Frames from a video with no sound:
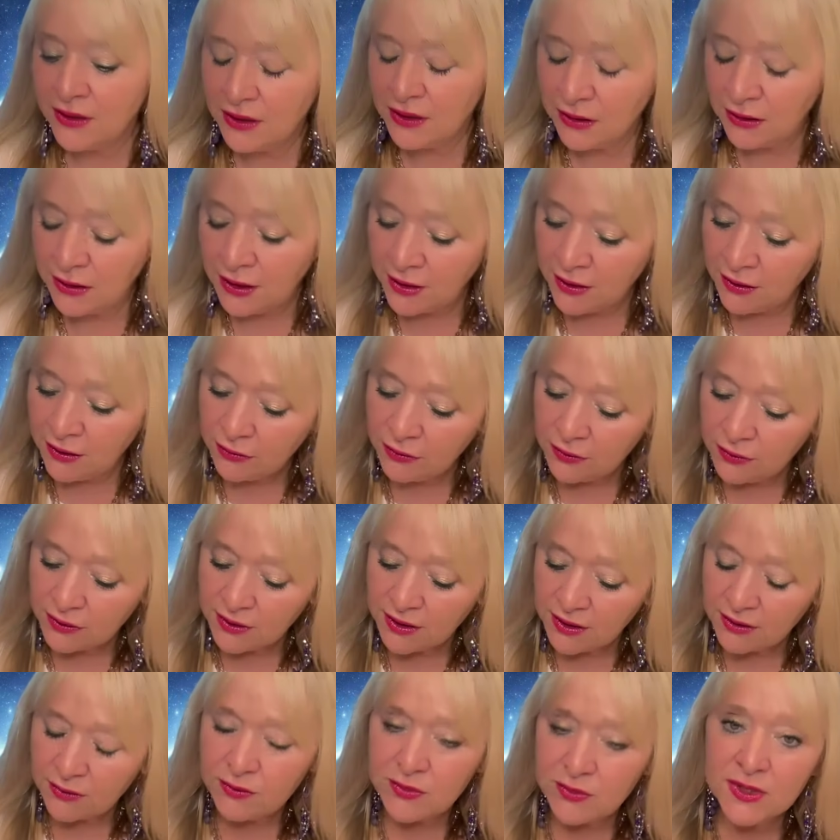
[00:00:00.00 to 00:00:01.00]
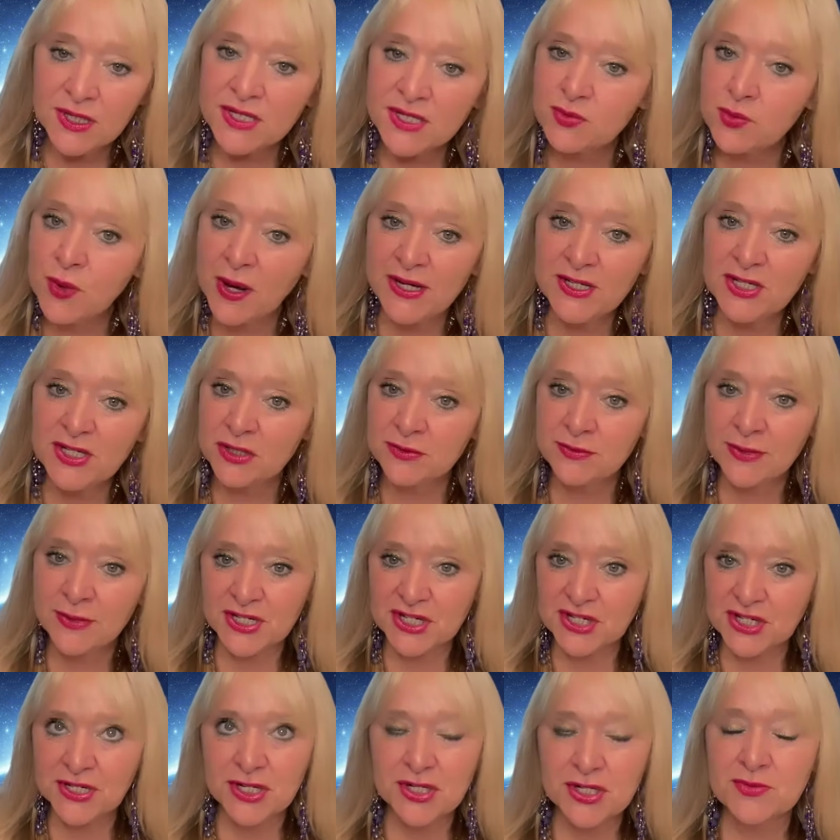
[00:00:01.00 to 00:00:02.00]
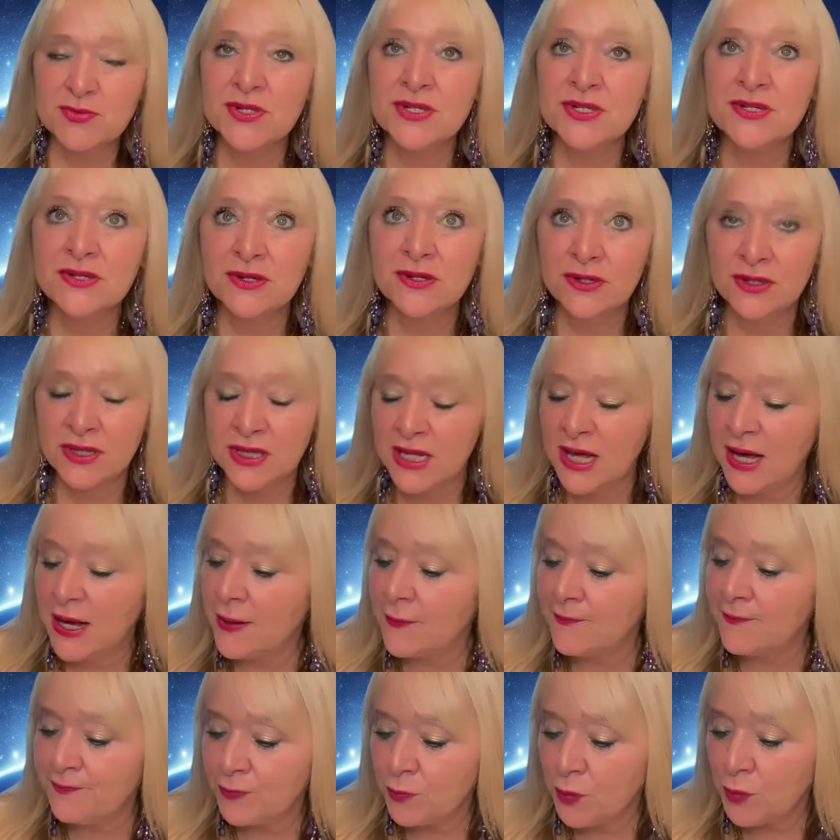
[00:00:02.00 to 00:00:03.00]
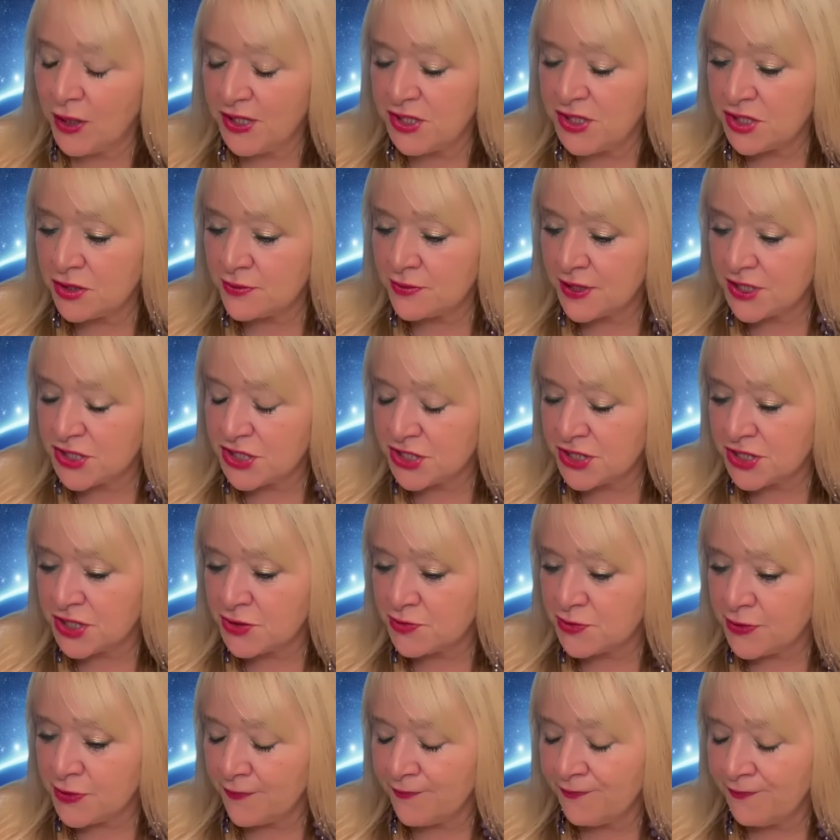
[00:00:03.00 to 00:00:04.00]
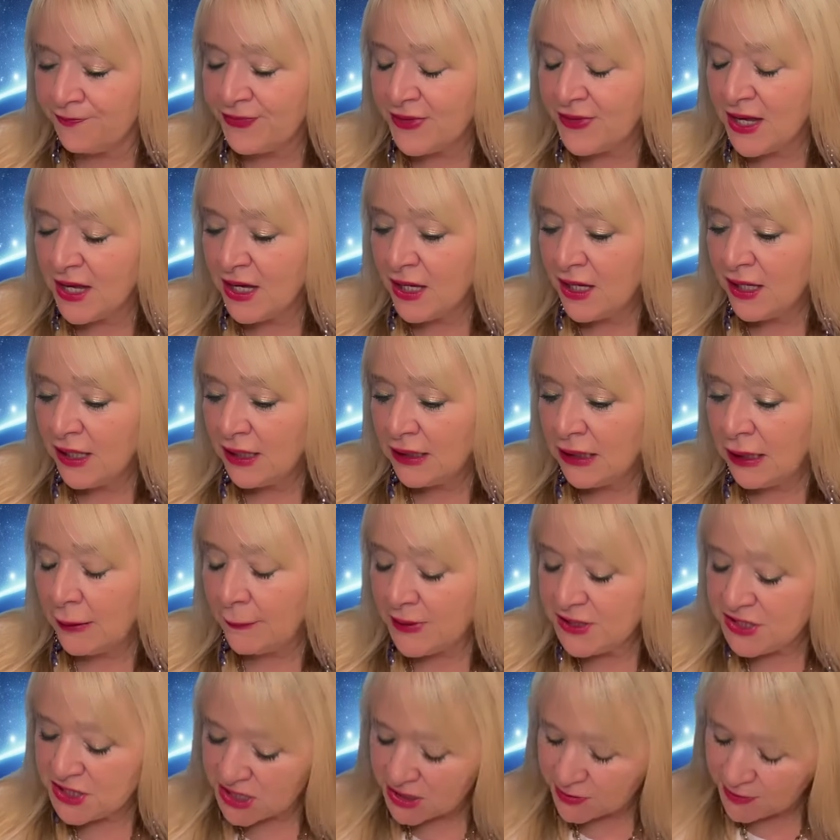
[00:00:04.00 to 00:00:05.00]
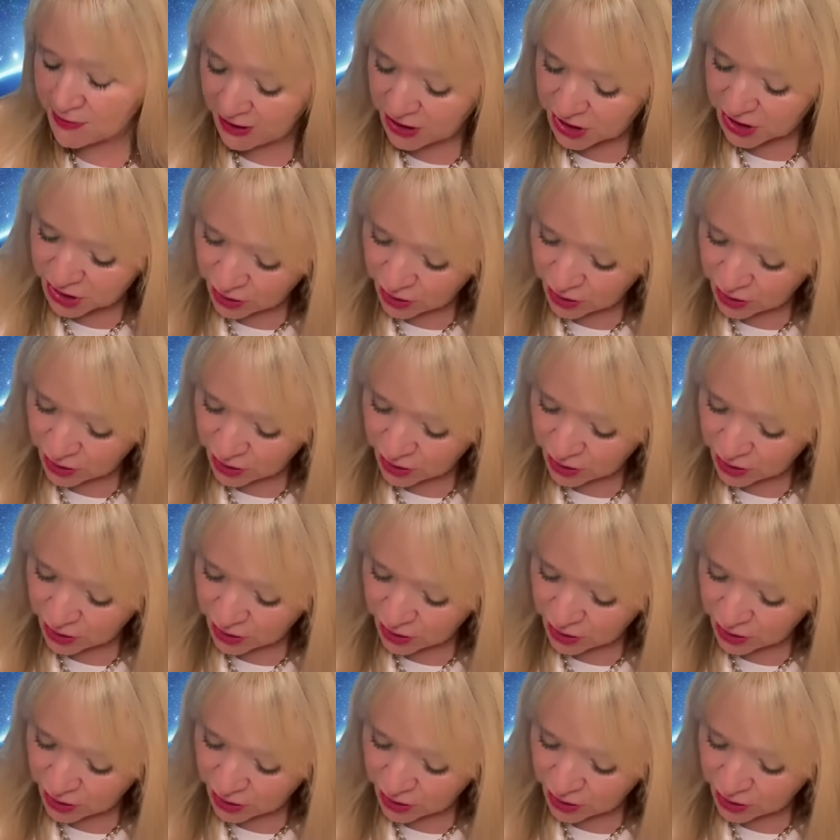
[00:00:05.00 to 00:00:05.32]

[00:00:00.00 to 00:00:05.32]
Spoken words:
you know. There's way too much judgment on that. Way too much judgment. Let me just make